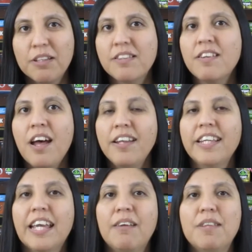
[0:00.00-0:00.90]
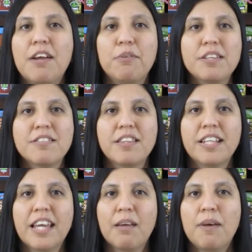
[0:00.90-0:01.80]
It's not a game that
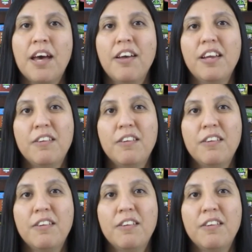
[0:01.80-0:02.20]
recently came out.